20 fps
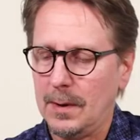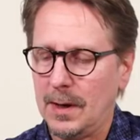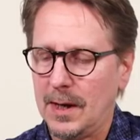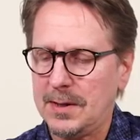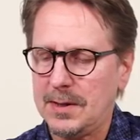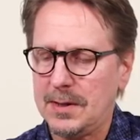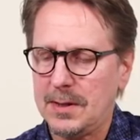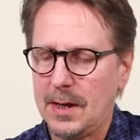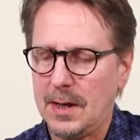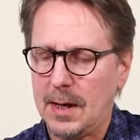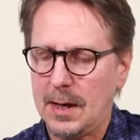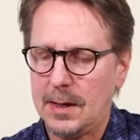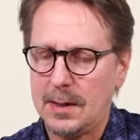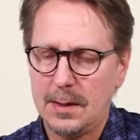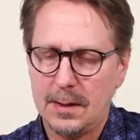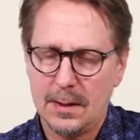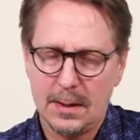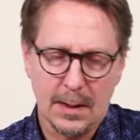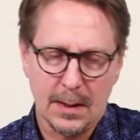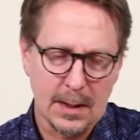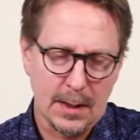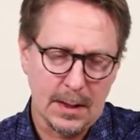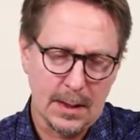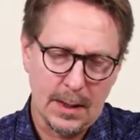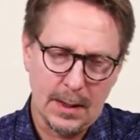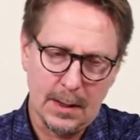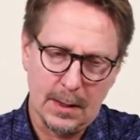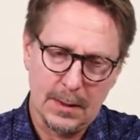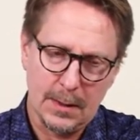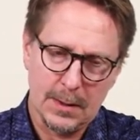Let's get
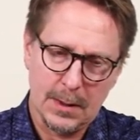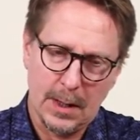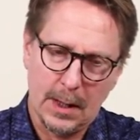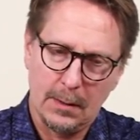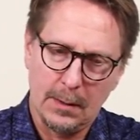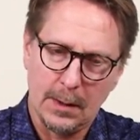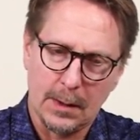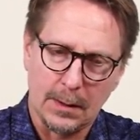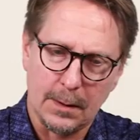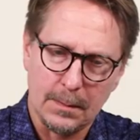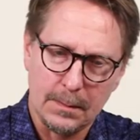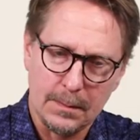it on the scale here.